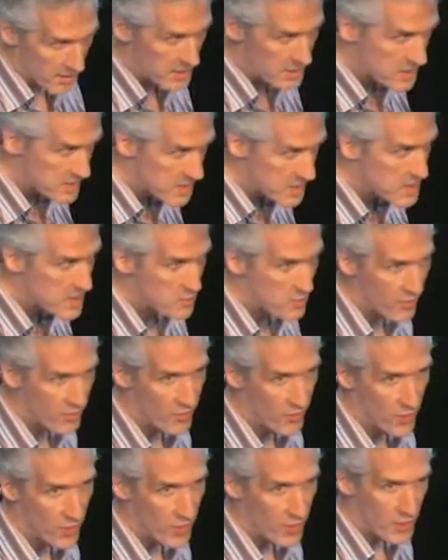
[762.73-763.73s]
had existed
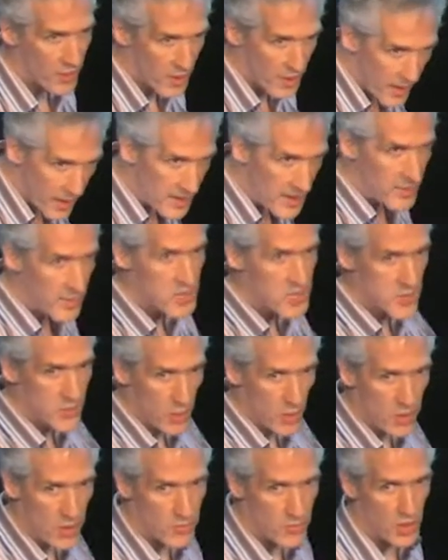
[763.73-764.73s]
before, and he was the
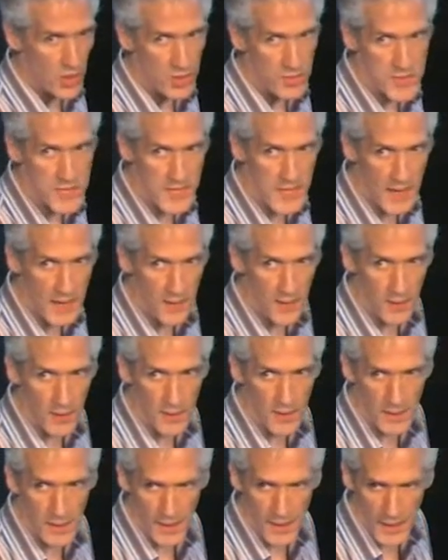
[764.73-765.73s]
one that brought them together.
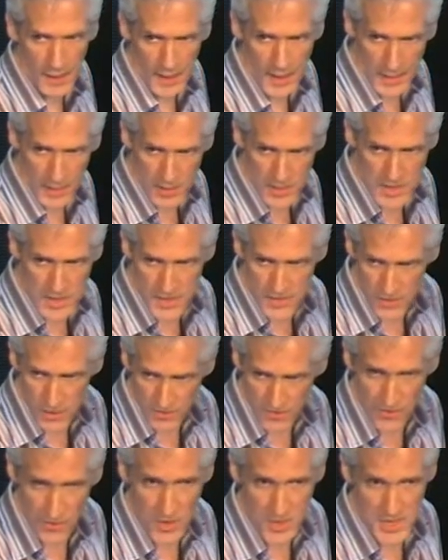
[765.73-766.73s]
And he wasn't even the
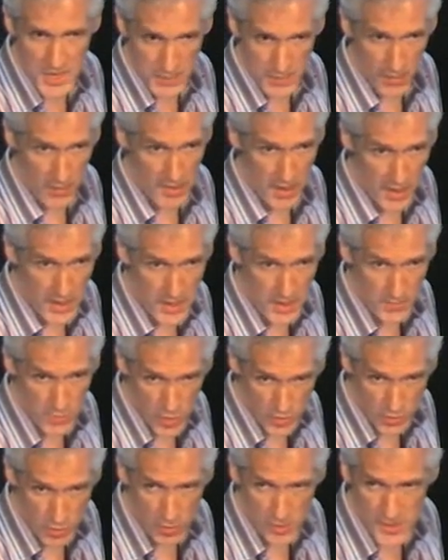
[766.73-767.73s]
first to come up with the idea of
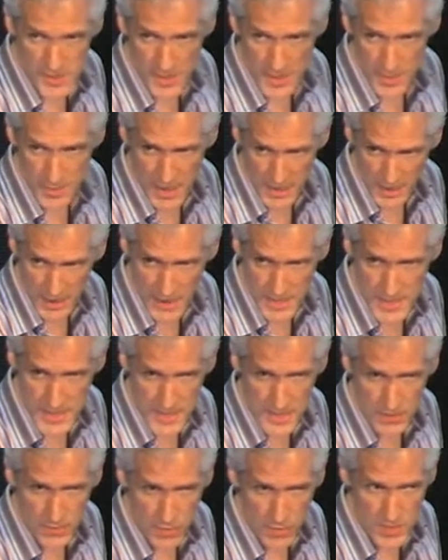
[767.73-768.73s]
movable type. That
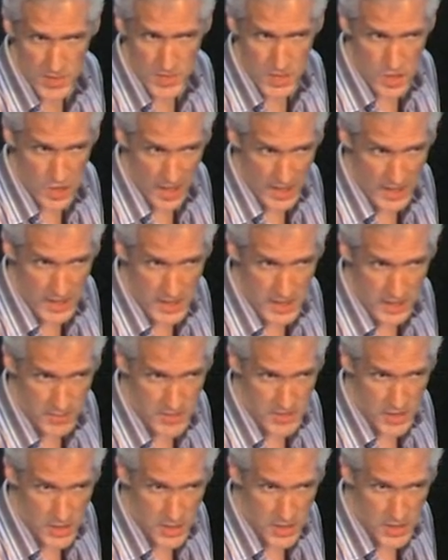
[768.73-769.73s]
idea arose in China some
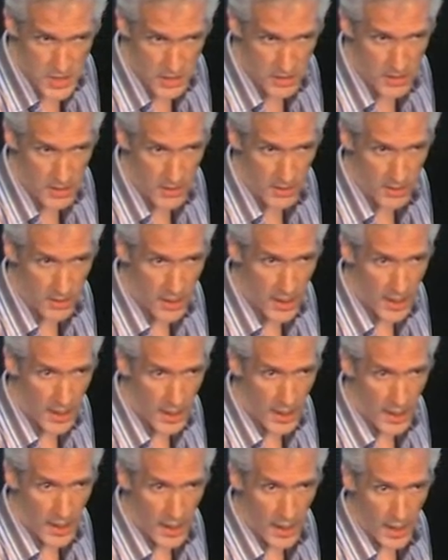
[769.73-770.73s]
centuries earlier.
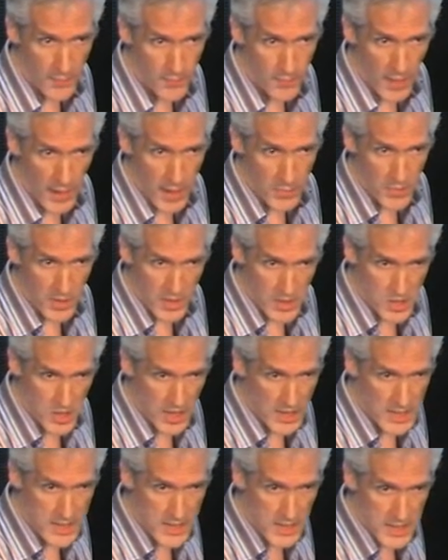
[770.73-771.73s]
Um, but the
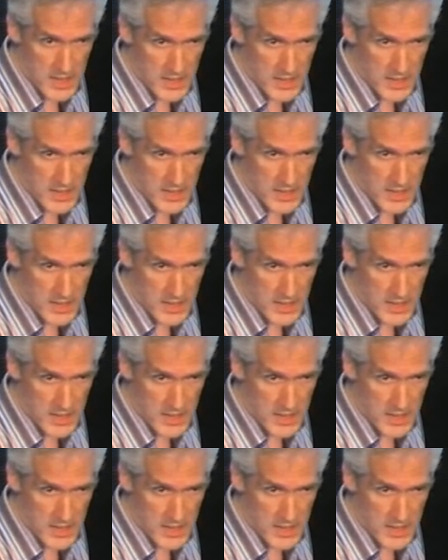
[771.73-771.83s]
Chinese at the